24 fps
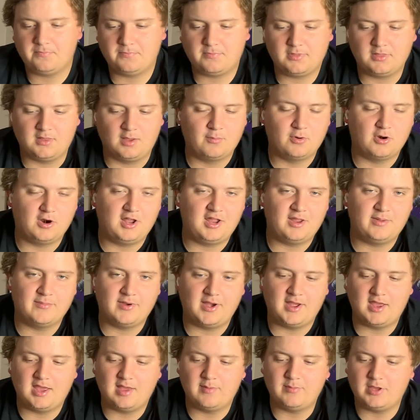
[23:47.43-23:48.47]
Number 8,
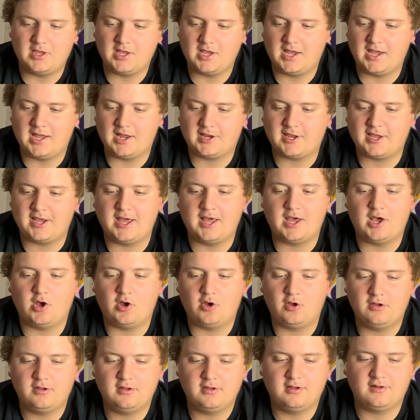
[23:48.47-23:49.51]
Miami at
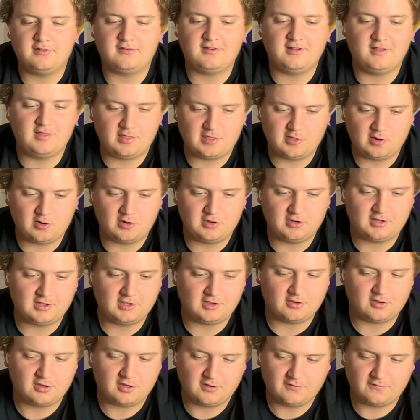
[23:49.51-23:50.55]
Cal, a 10:30
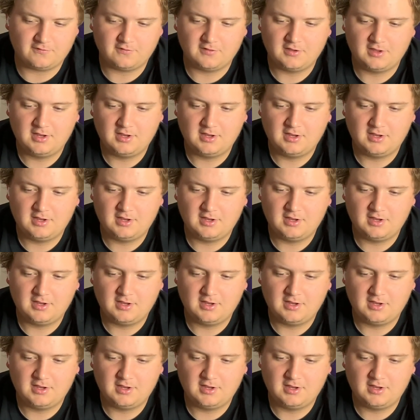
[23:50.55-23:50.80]
kickoff.